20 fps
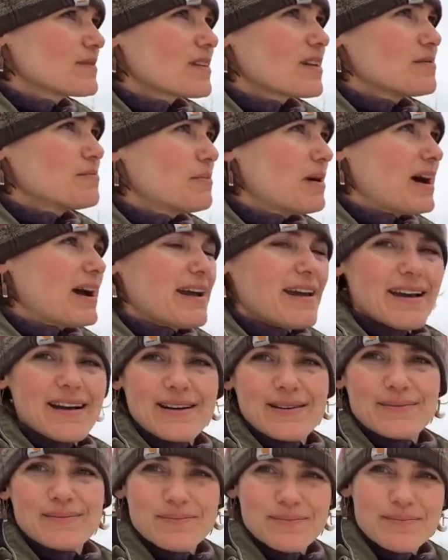
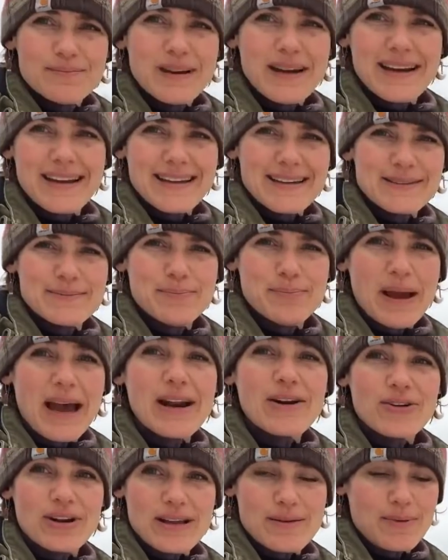
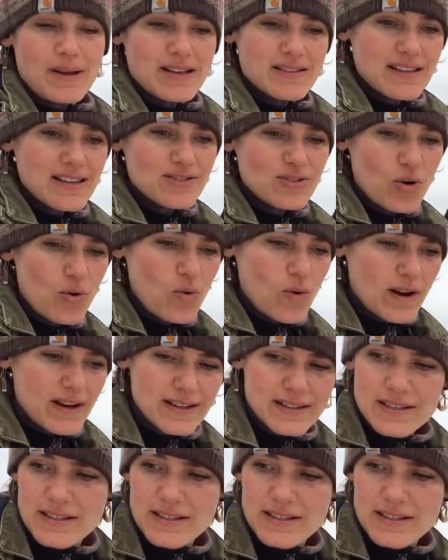battery because I don't want it to